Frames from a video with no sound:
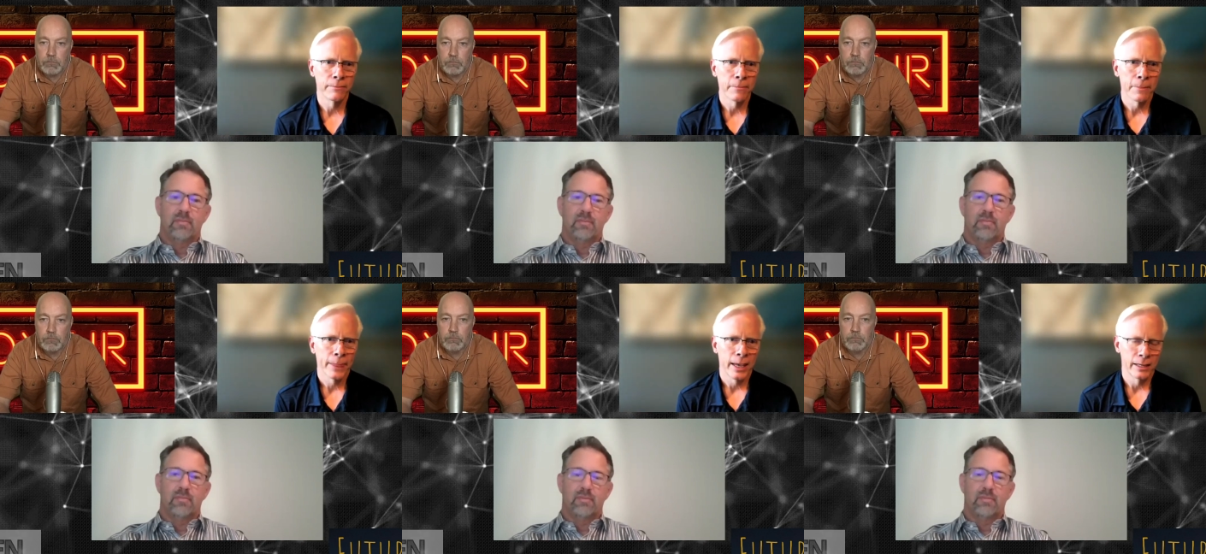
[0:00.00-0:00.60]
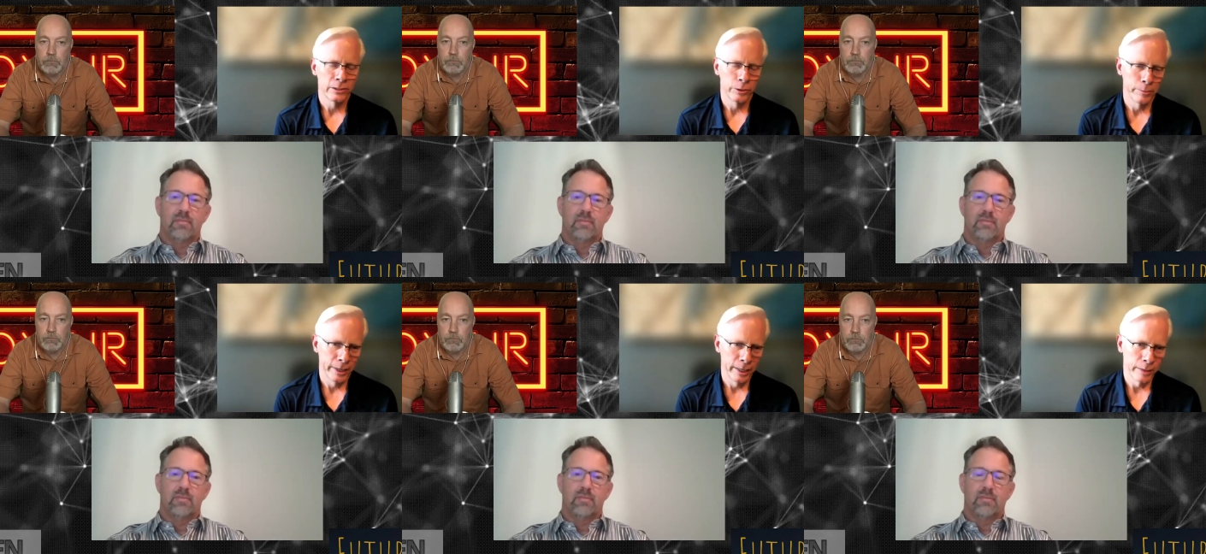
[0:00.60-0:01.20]
Speaker 1: Mm-hmm. And so
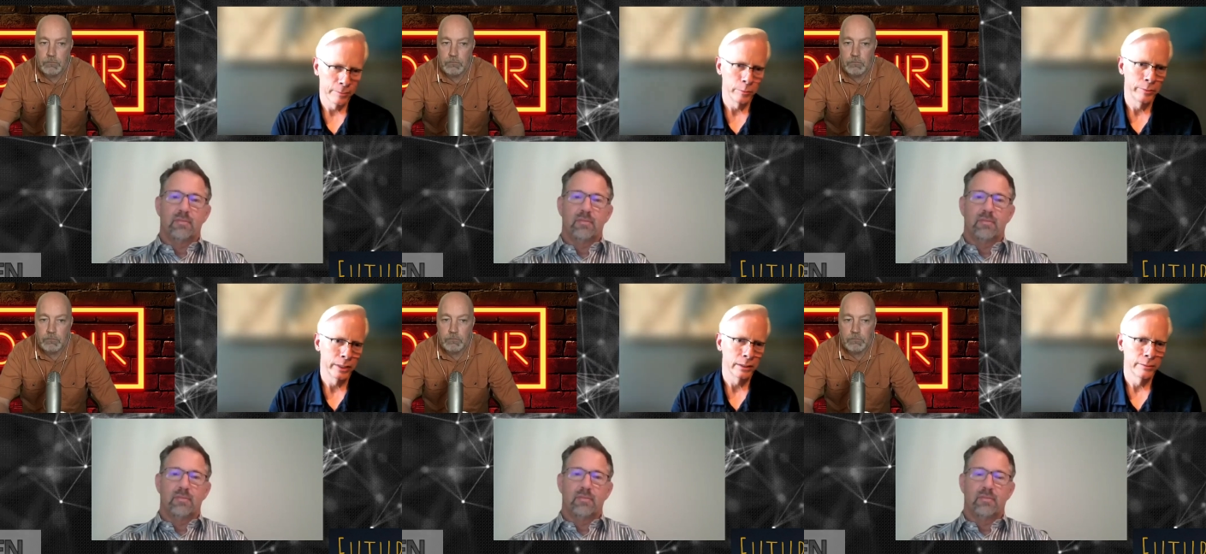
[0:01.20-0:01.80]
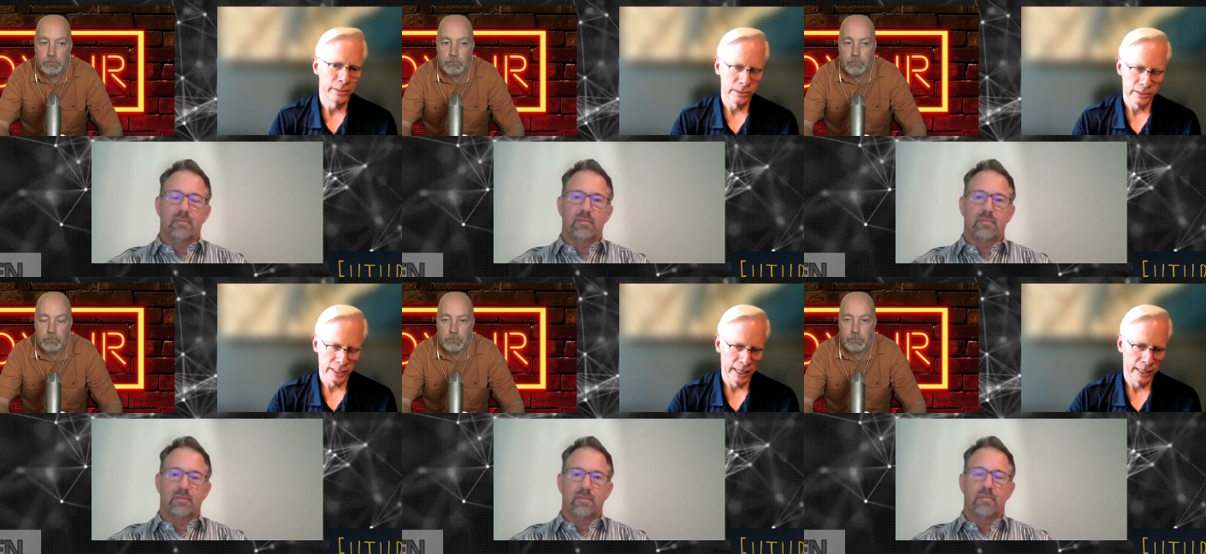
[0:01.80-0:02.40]
being able to build the business
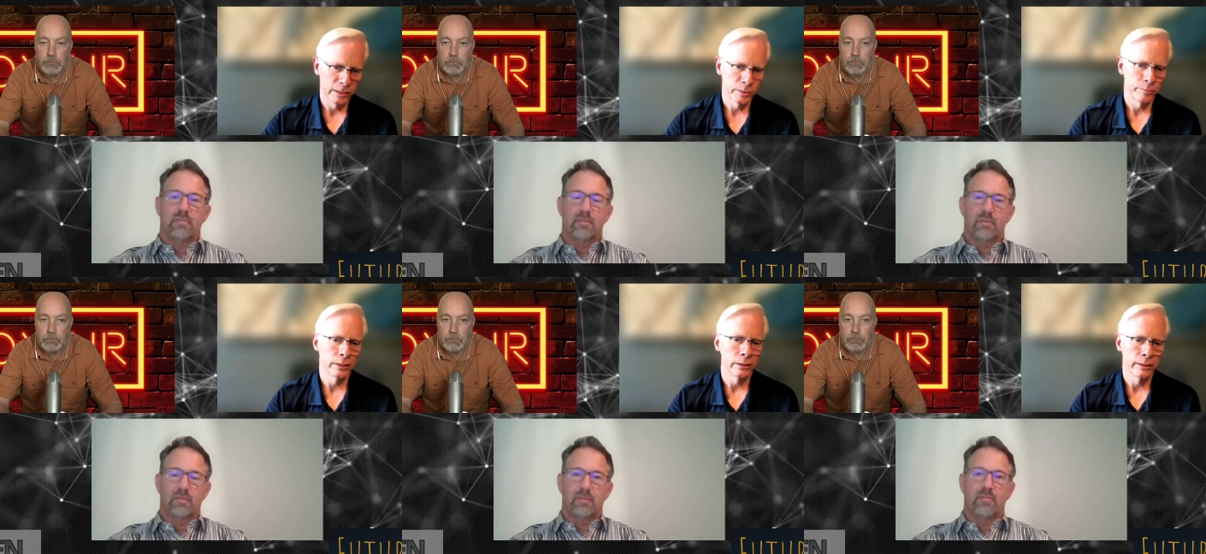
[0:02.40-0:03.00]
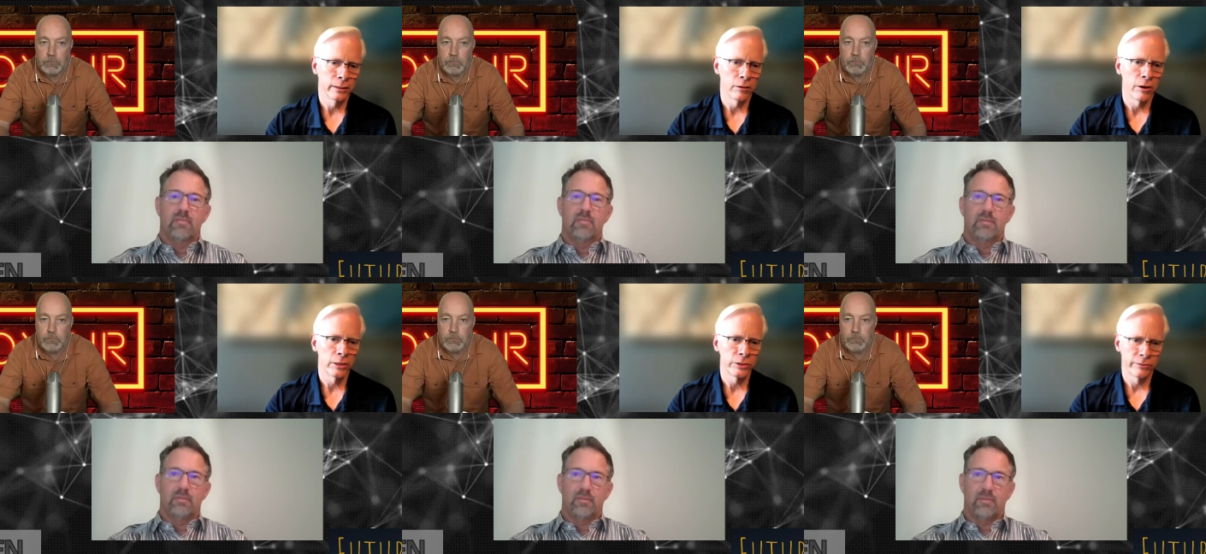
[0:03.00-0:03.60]
case, build the
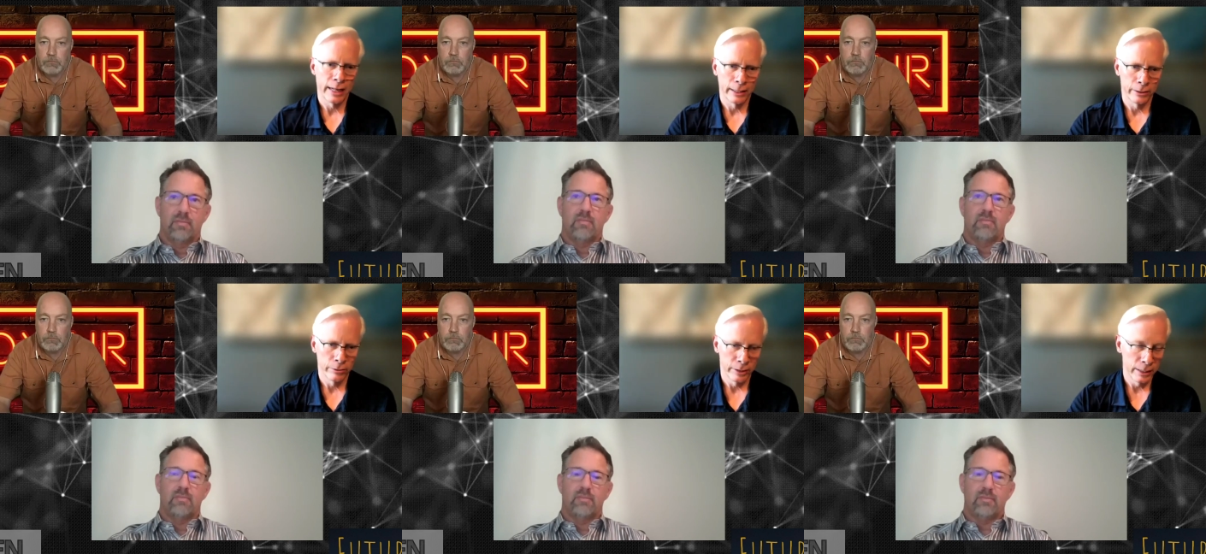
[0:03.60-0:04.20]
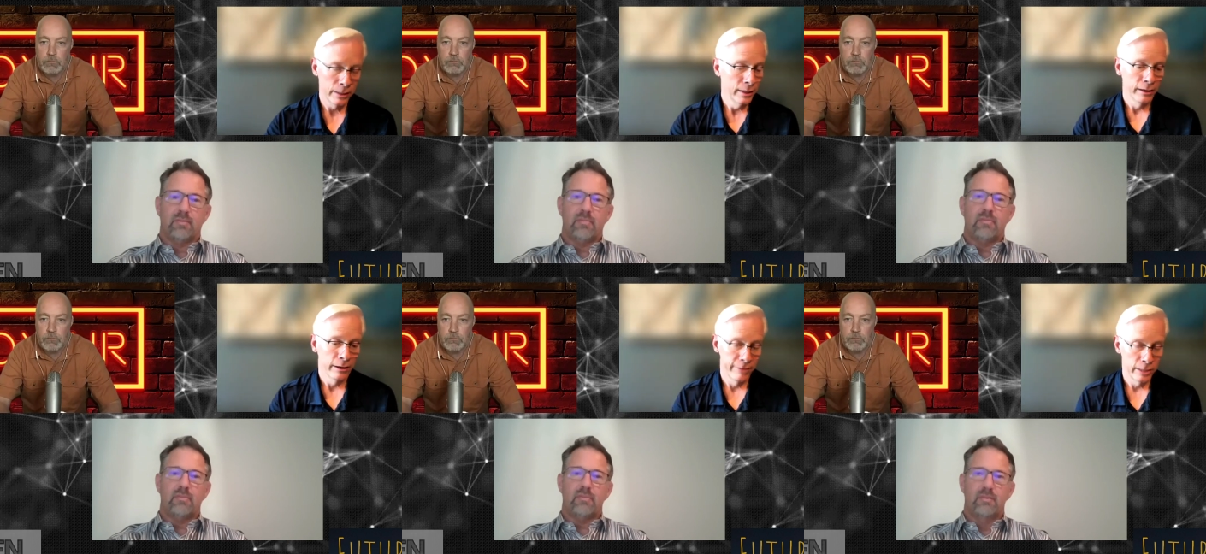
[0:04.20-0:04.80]
larger value, and
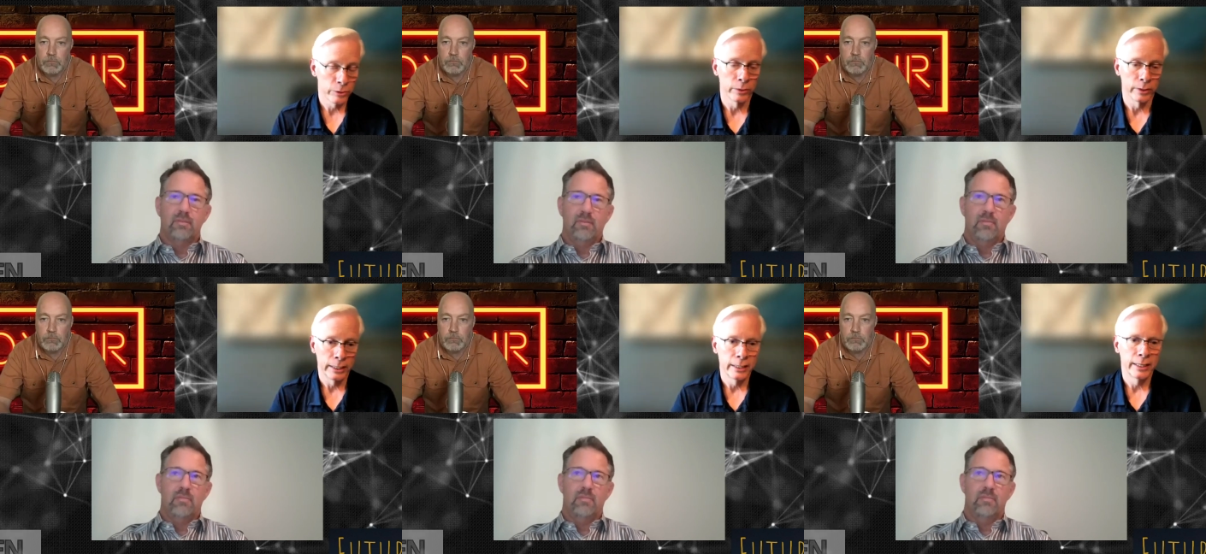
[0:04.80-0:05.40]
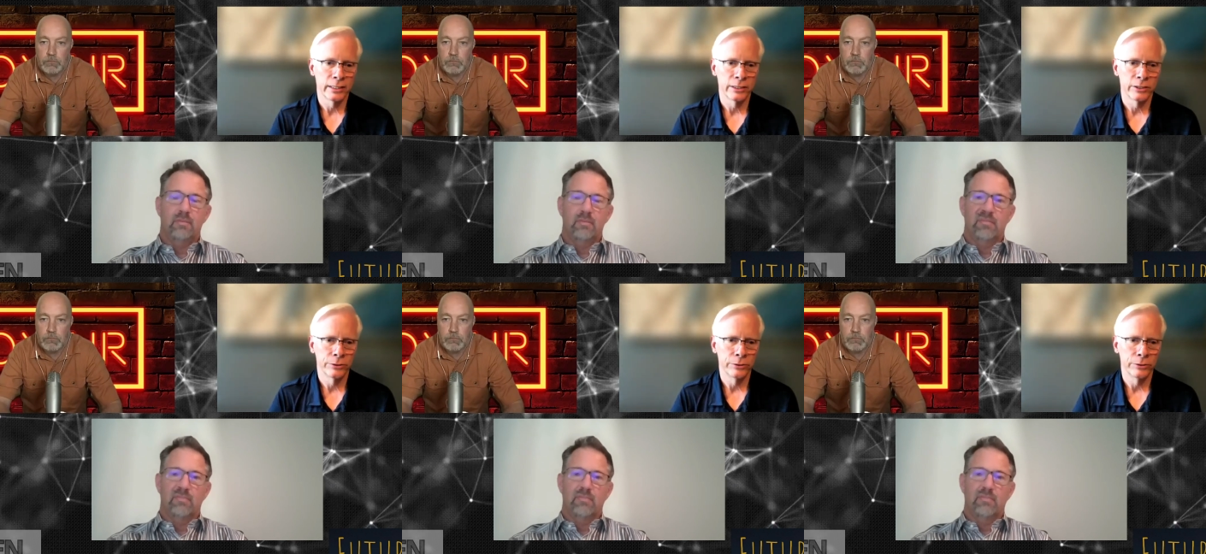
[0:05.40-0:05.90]
eventually get to